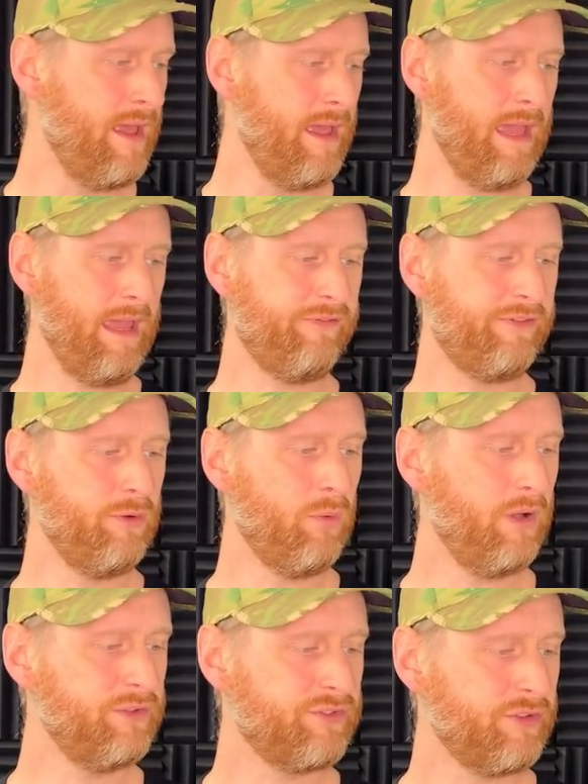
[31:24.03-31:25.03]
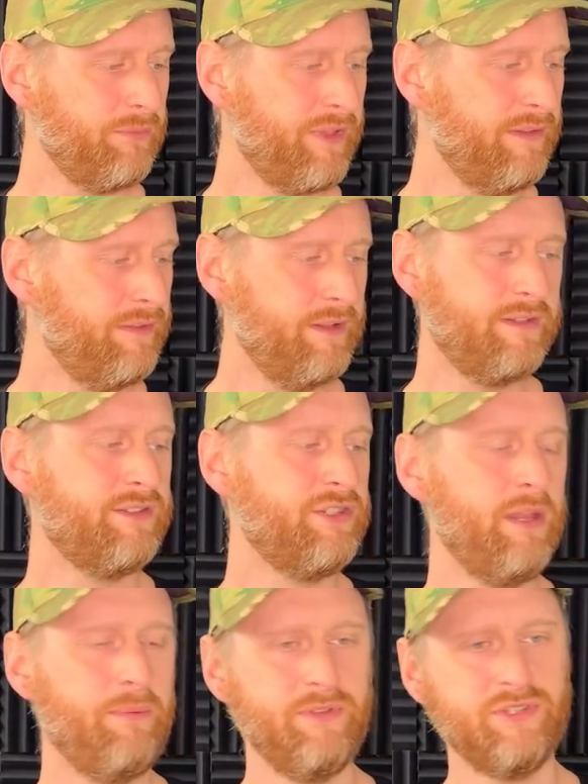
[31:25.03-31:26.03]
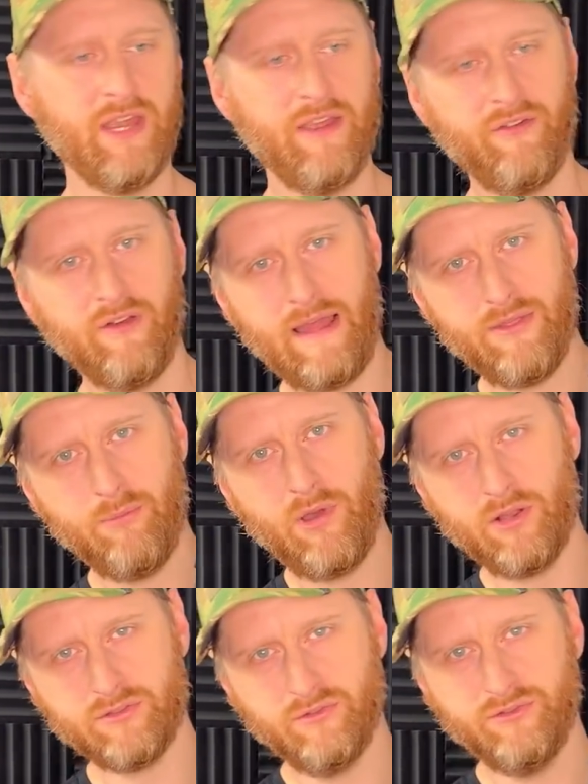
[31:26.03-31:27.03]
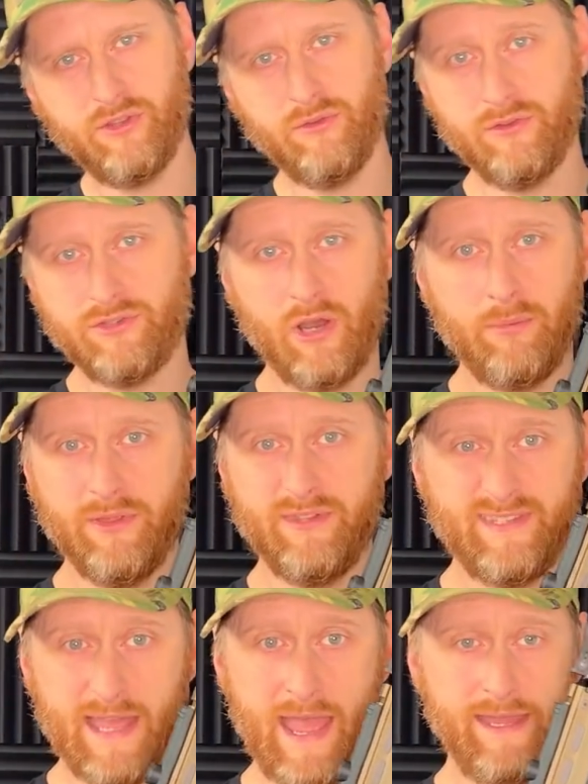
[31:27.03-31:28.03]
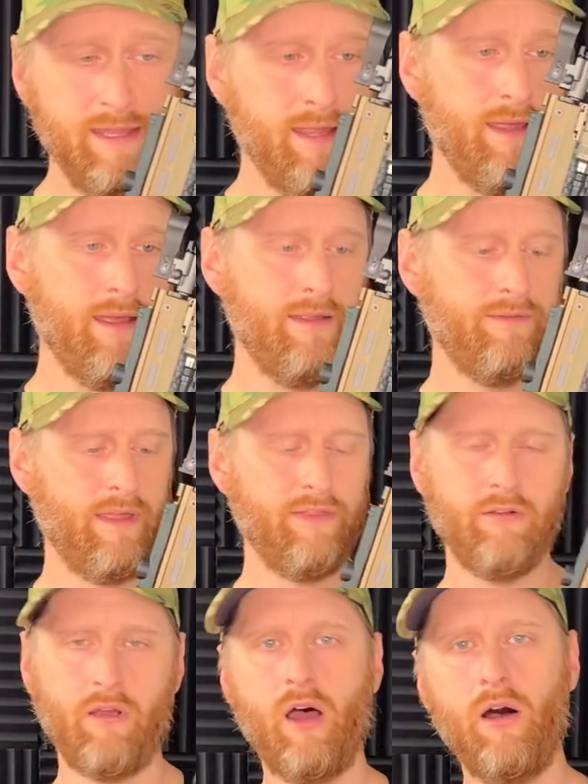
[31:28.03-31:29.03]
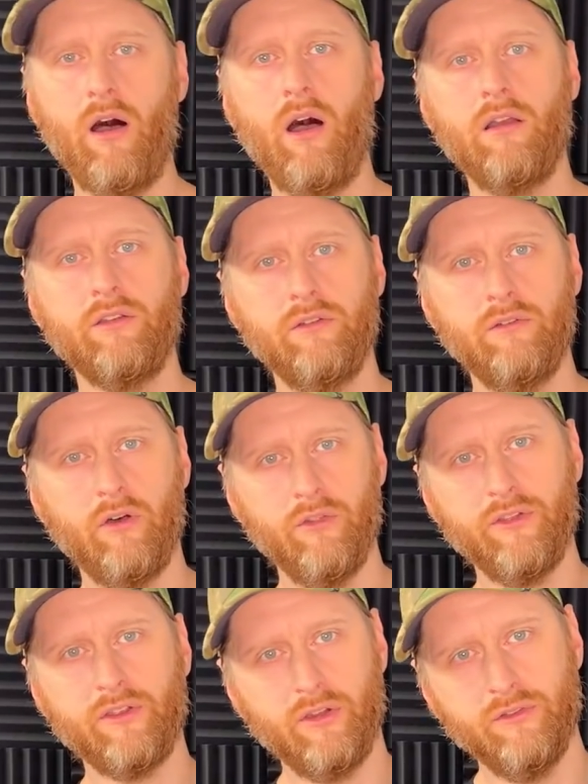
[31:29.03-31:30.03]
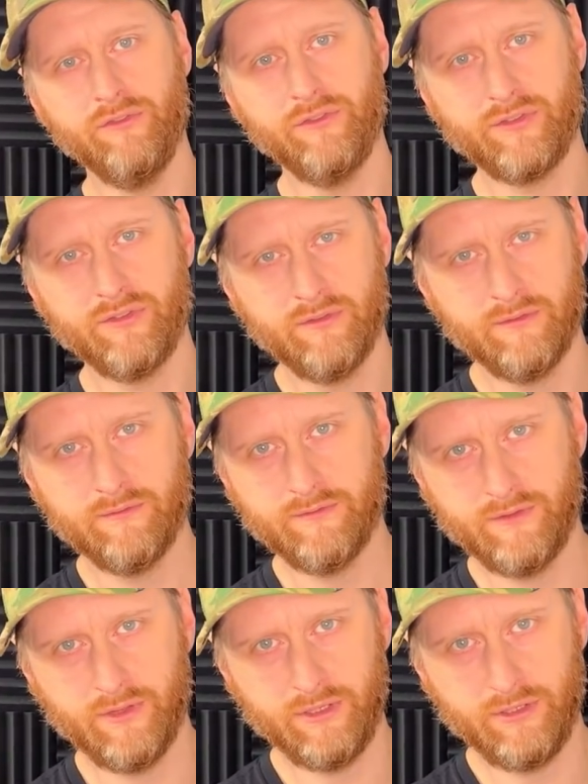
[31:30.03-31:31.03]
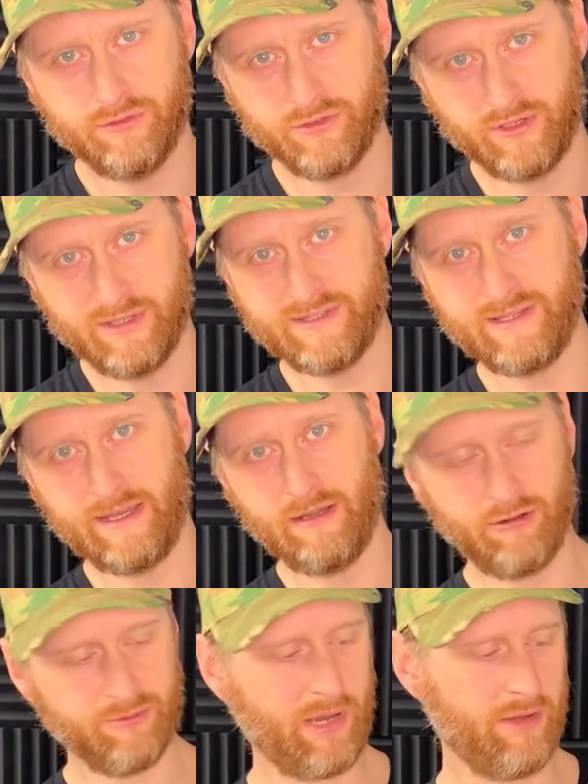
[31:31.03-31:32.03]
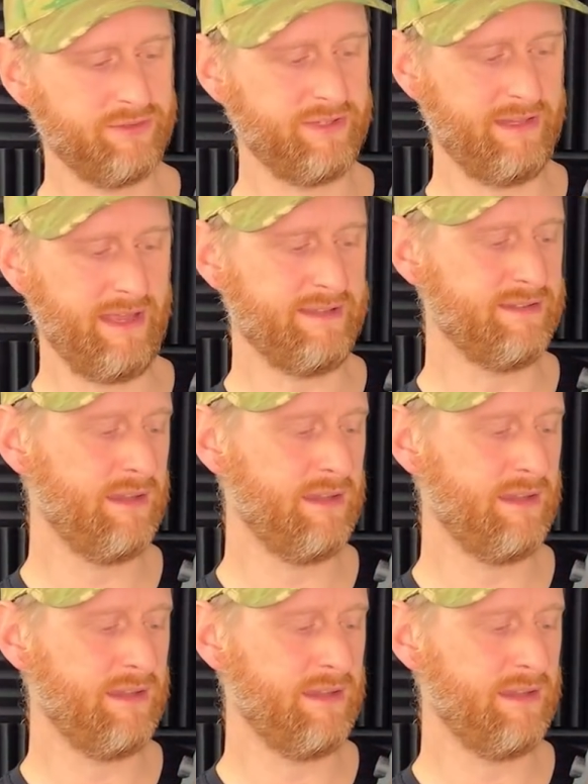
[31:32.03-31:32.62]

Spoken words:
If you want something that's cheap and cheerful out of the box and will do the job on the day, then there are other guns that you should consider opposed to this.